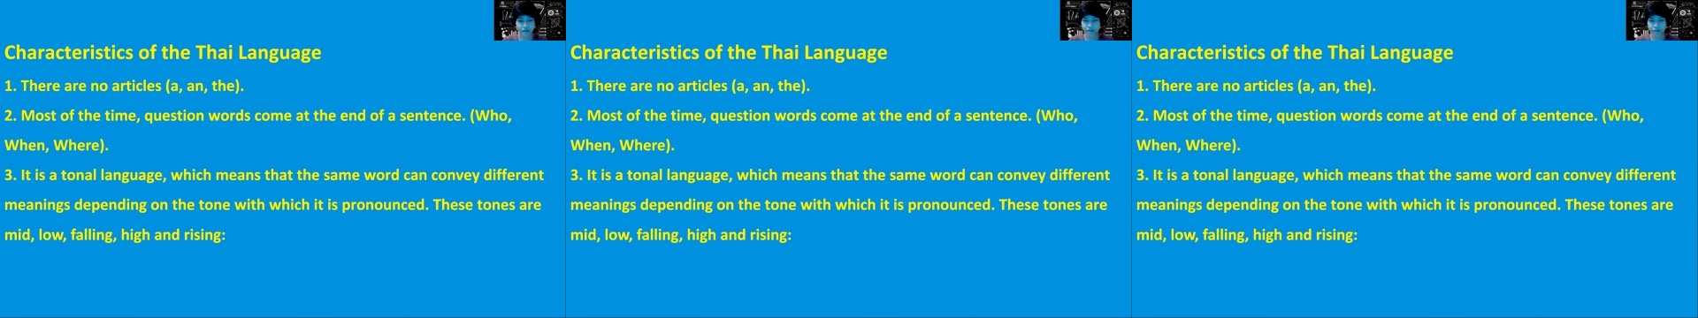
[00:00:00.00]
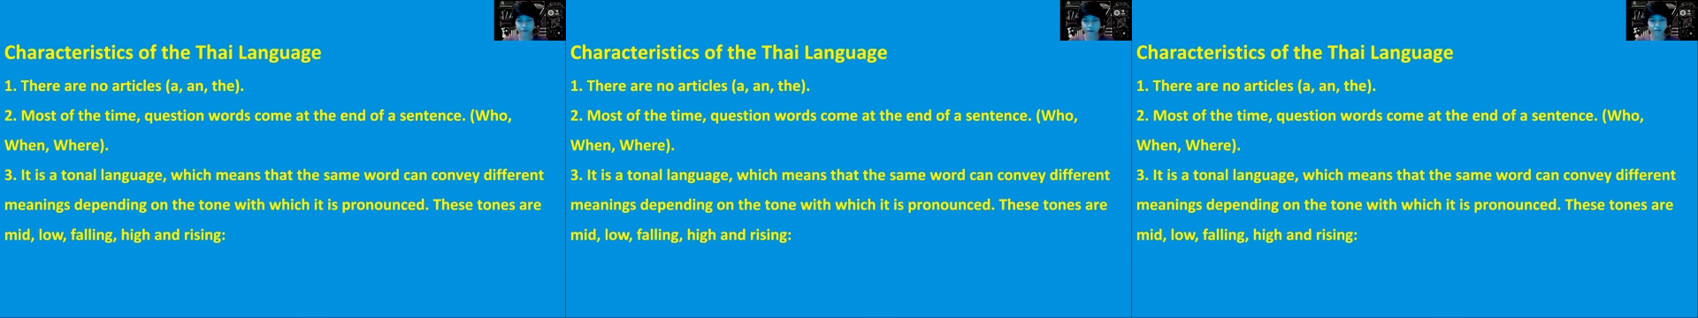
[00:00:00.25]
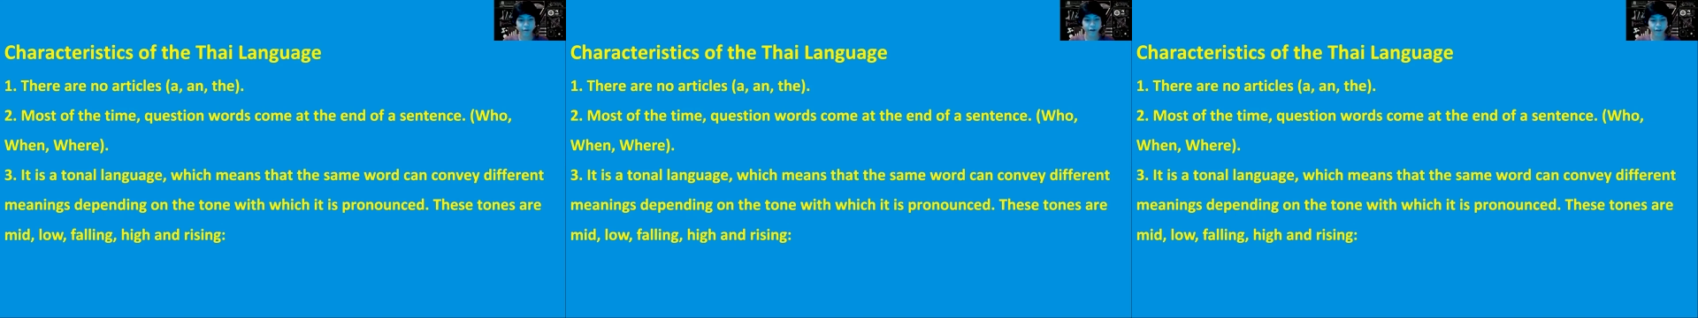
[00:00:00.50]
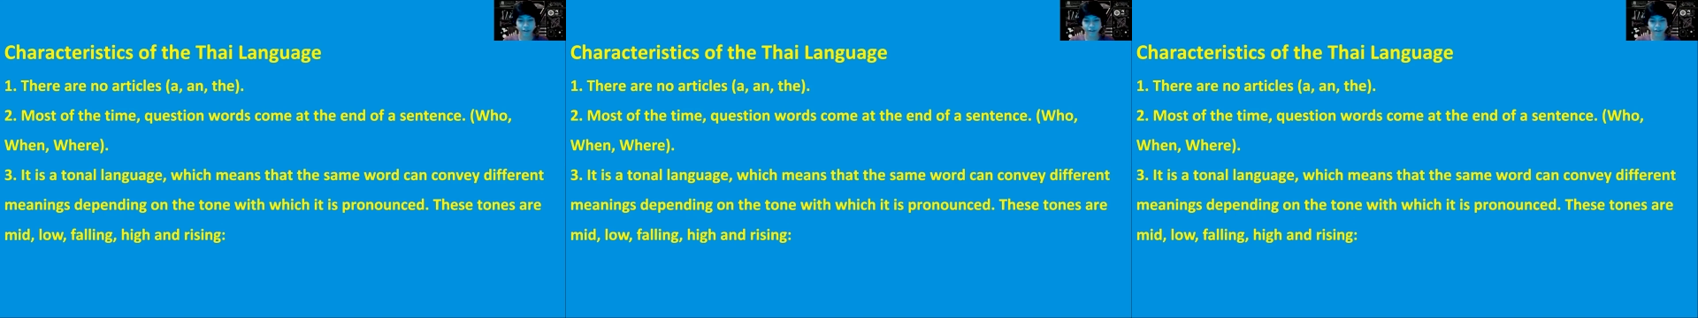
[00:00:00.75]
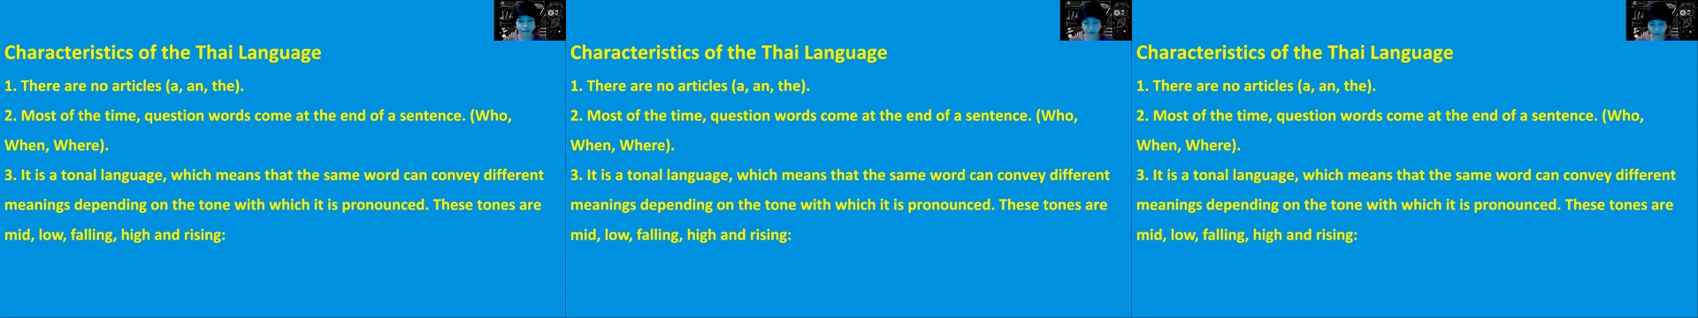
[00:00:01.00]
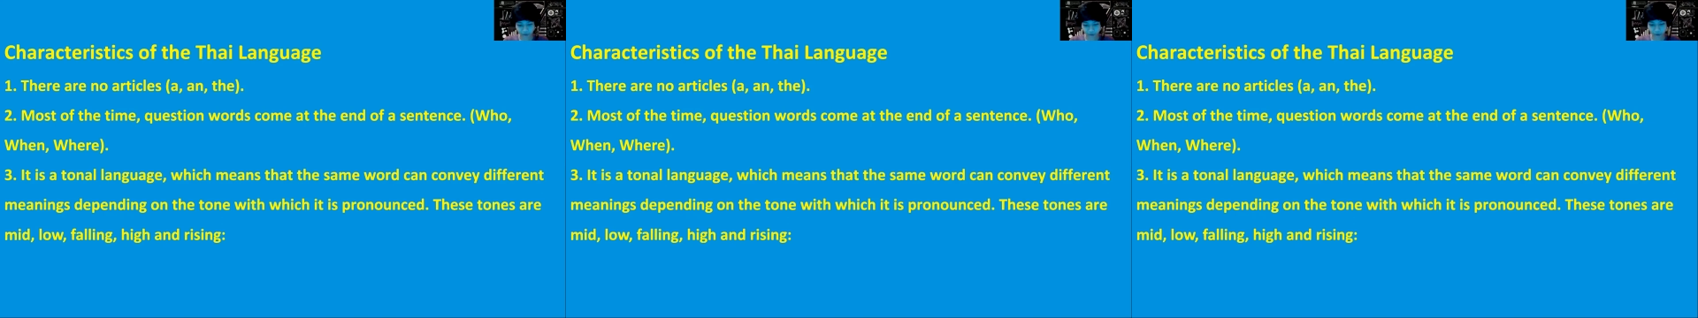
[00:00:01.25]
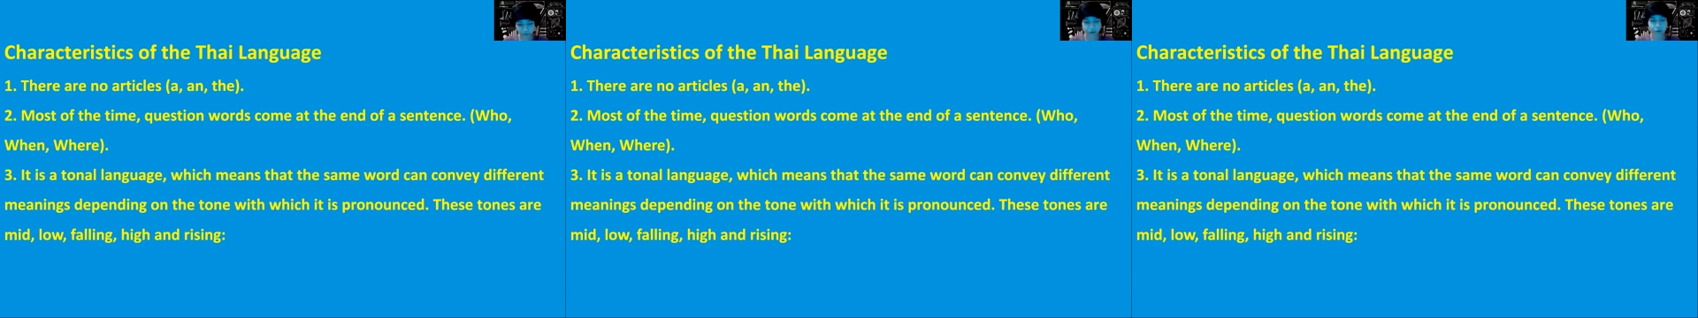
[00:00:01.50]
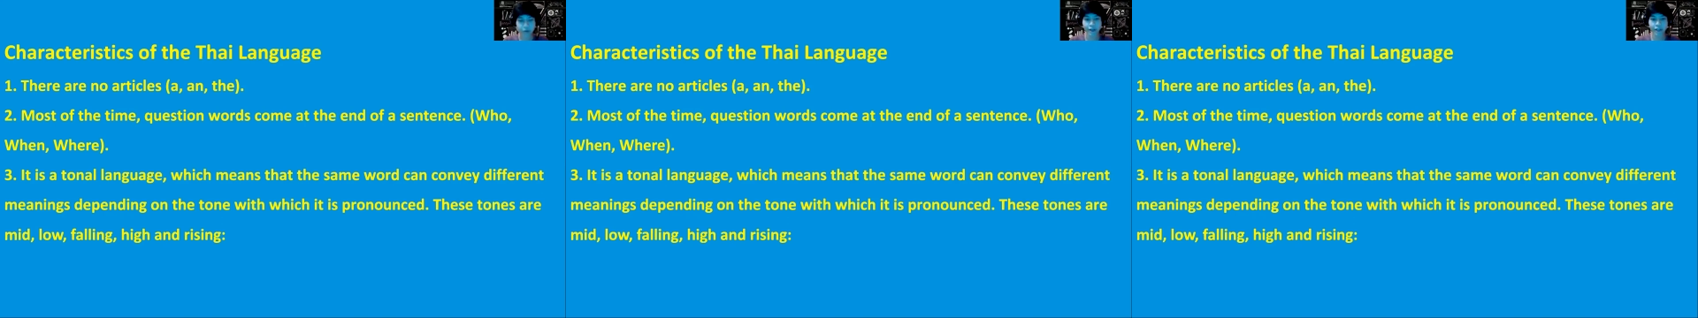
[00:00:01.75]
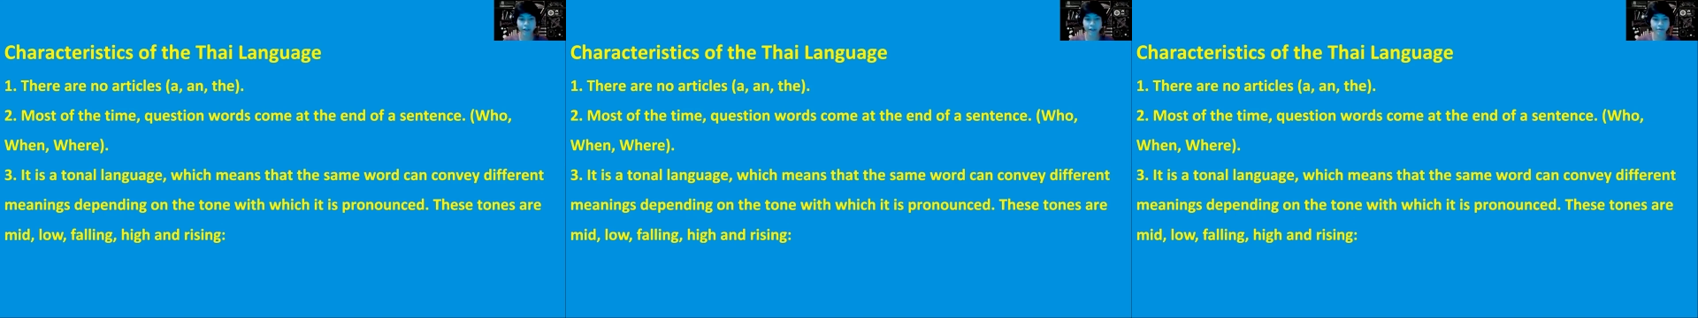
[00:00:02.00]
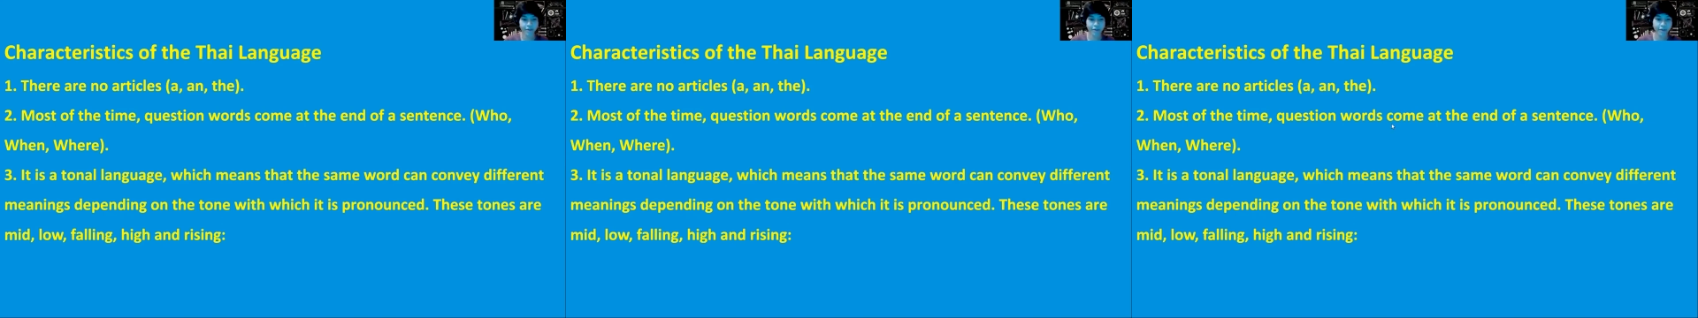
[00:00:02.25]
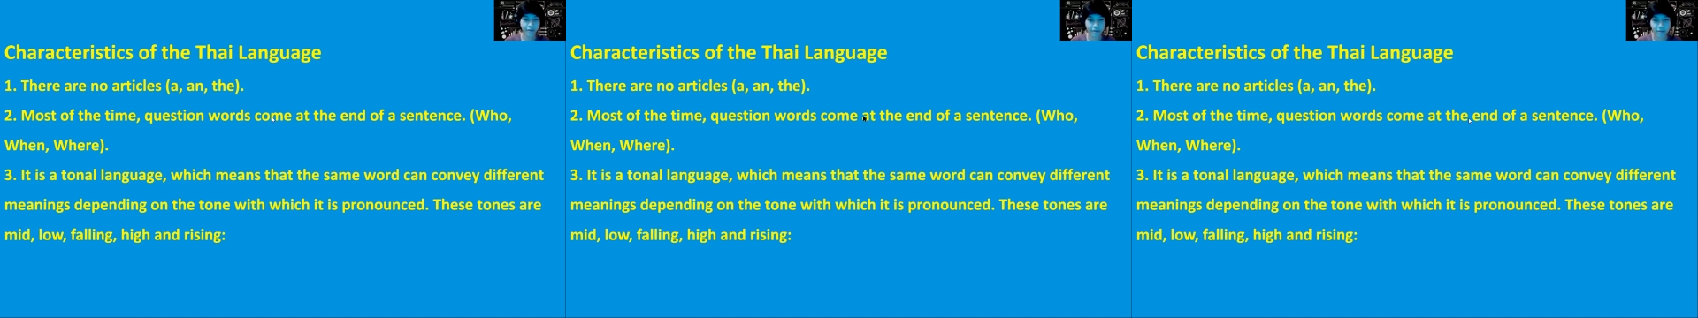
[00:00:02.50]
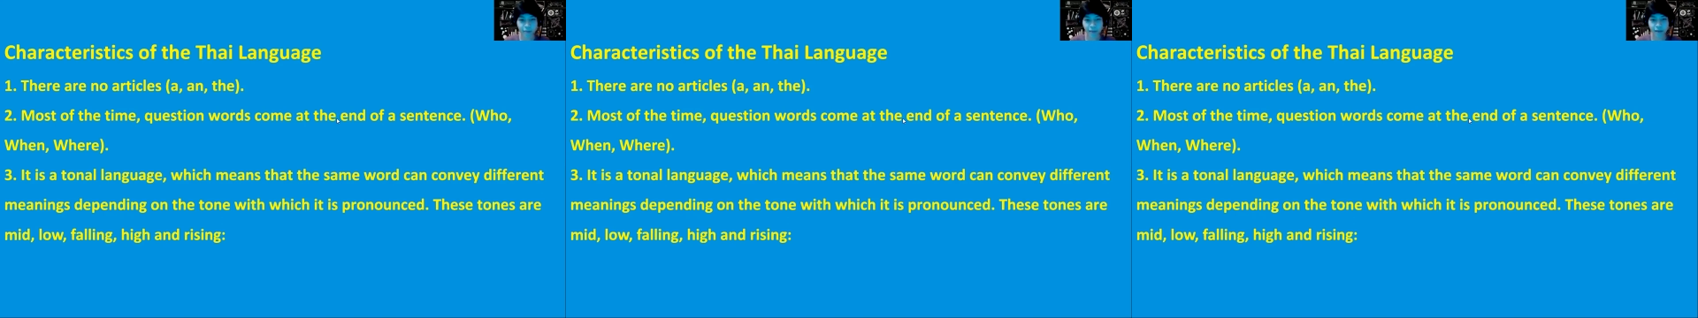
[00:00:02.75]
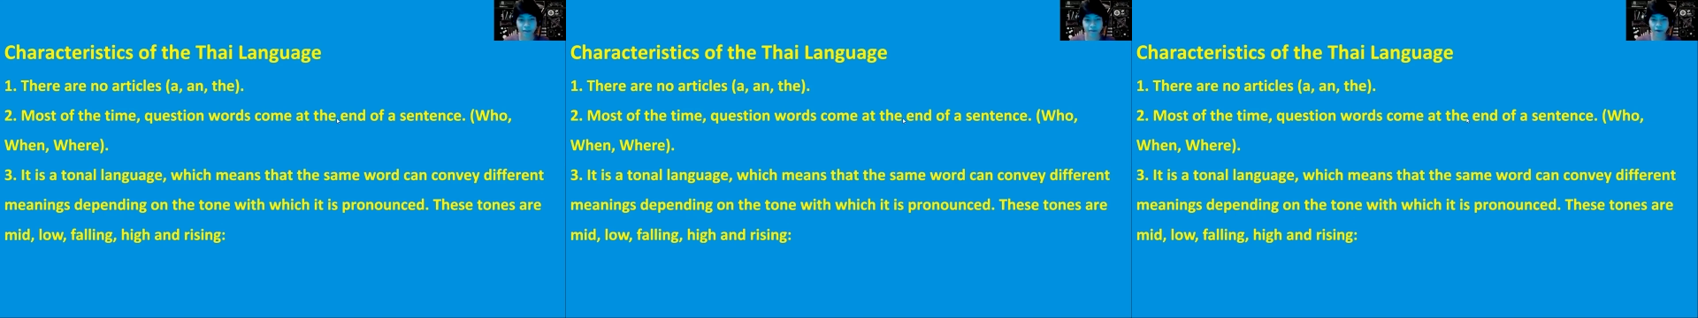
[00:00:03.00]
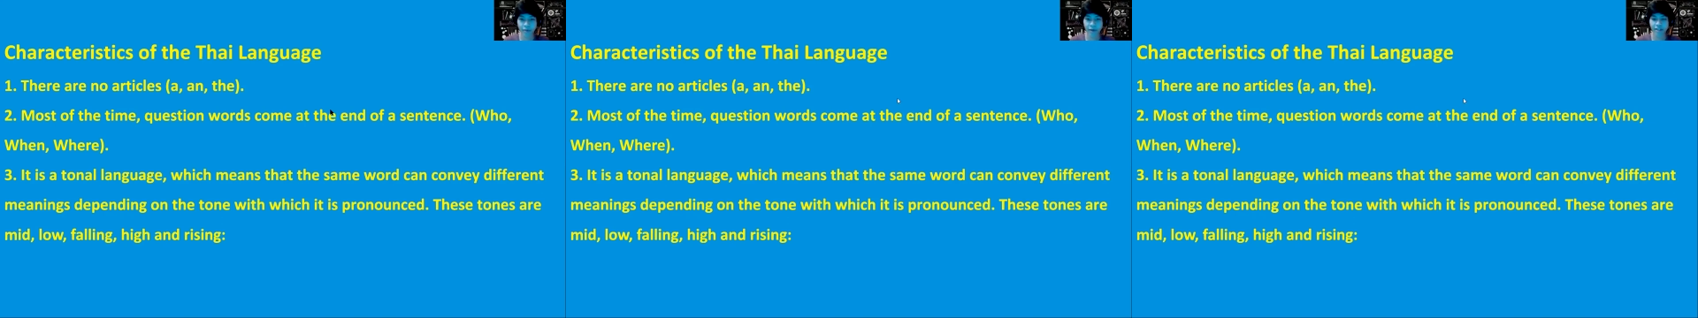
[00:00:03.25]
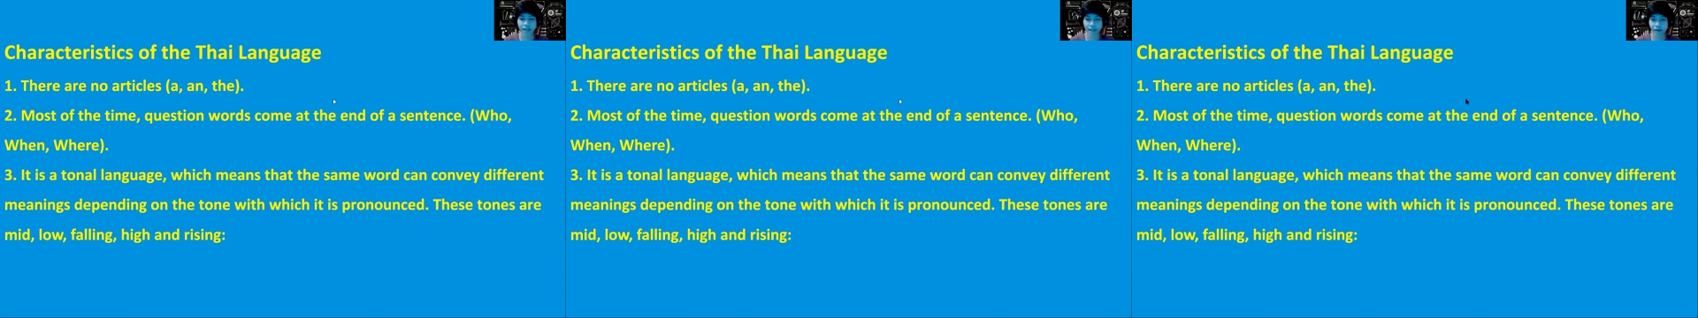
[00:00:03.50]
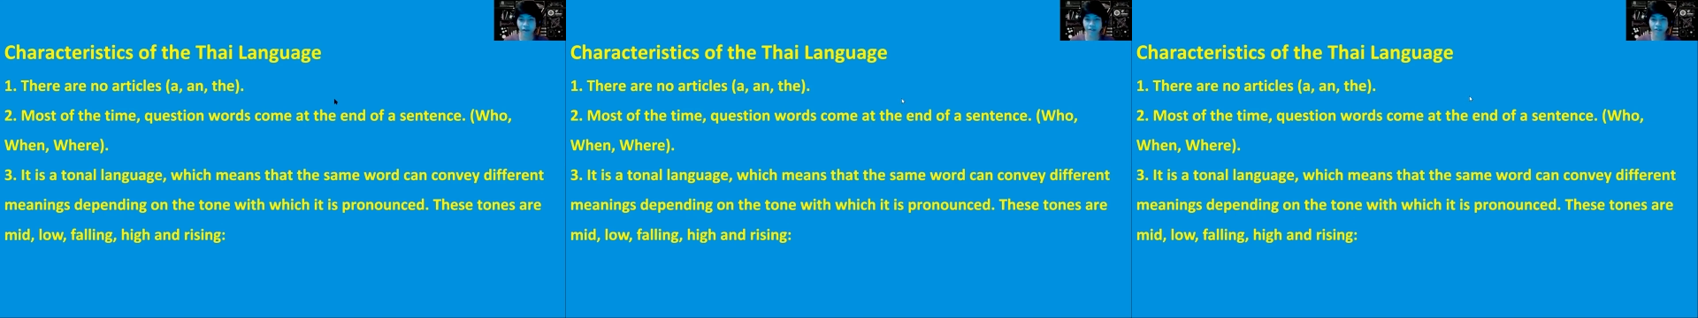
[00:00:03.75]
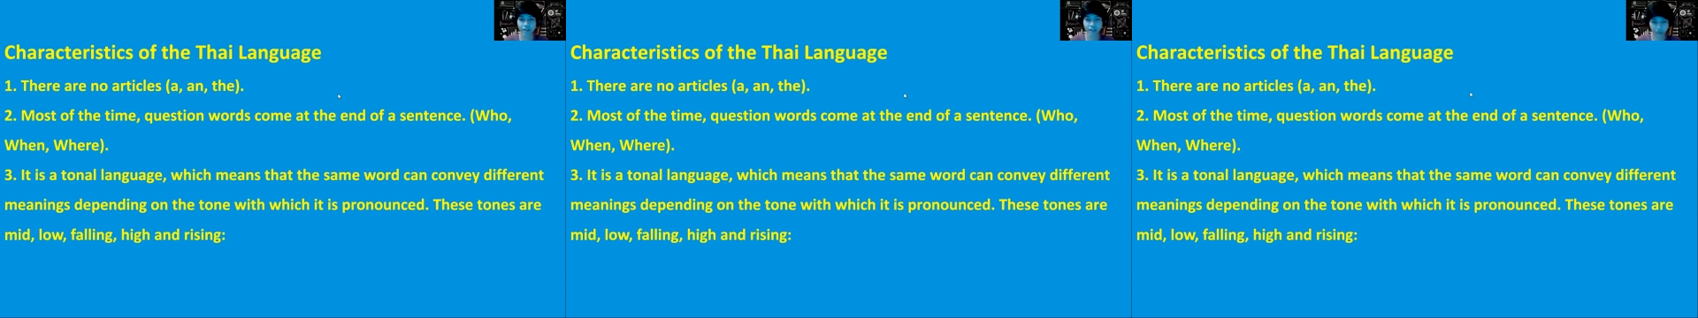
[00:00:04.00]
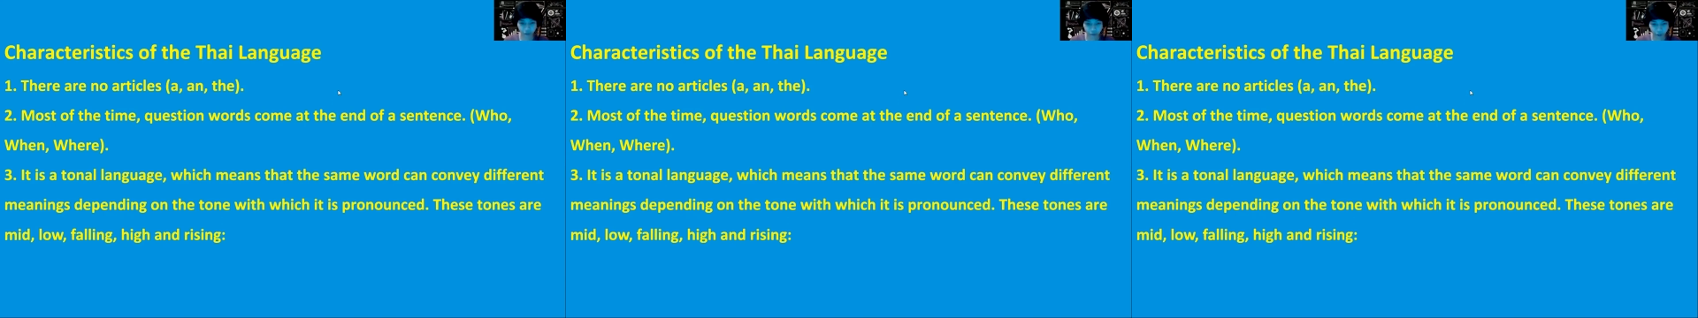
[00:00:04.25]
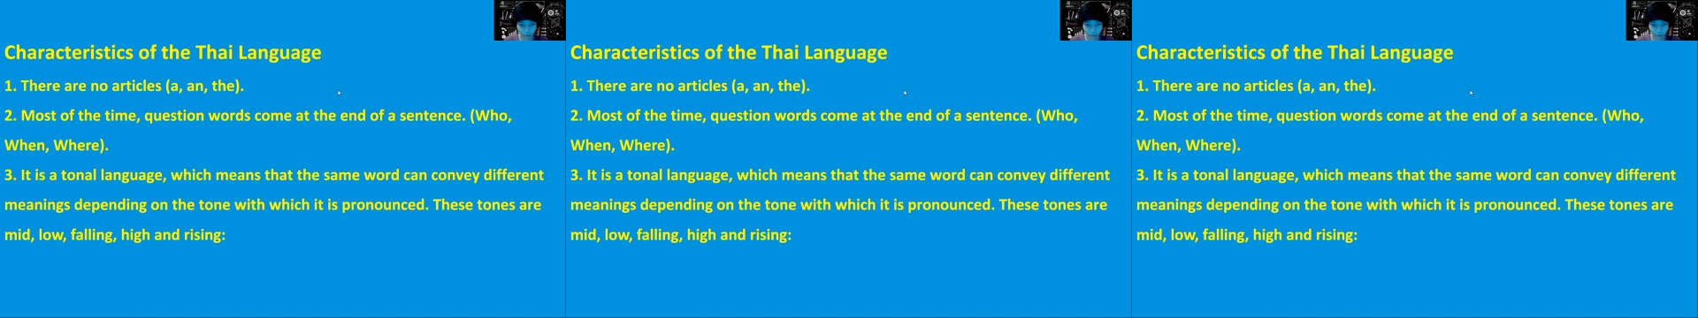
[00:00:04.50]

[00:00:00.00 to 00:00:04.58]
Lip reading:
No face is visible, so there are no lips to read.